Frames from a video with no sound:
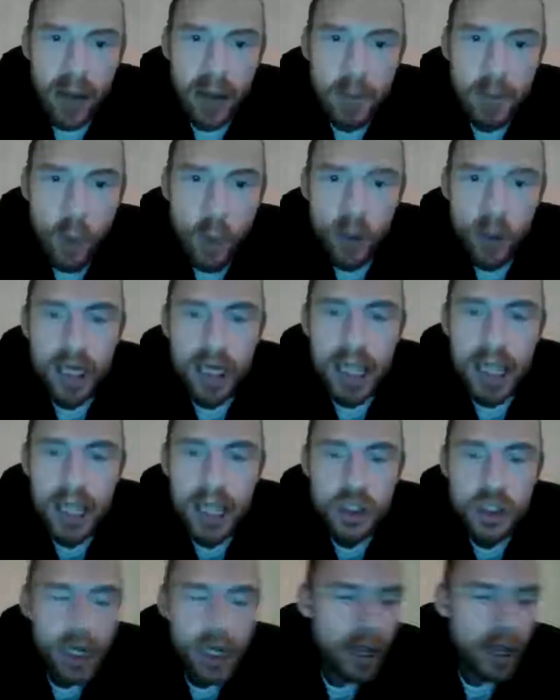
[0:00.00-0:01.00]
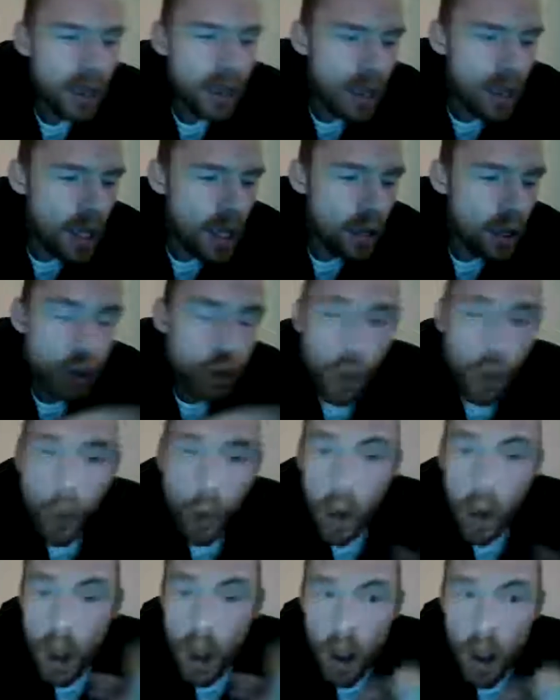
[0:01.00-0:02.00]
Mother Nature.
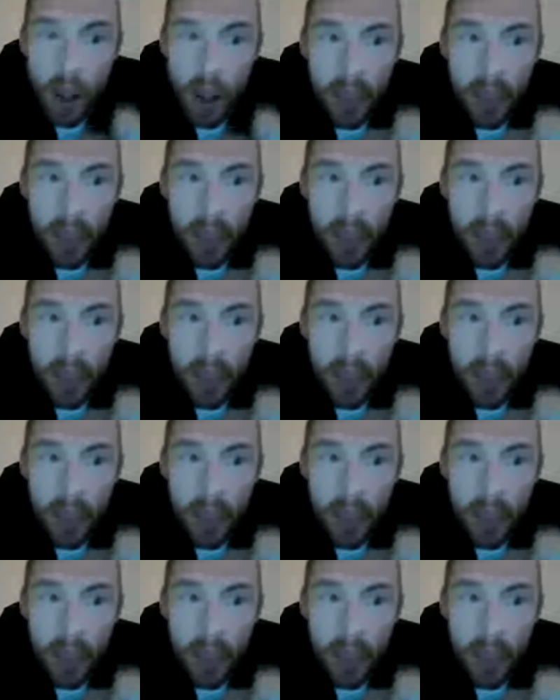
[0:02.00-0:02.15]
So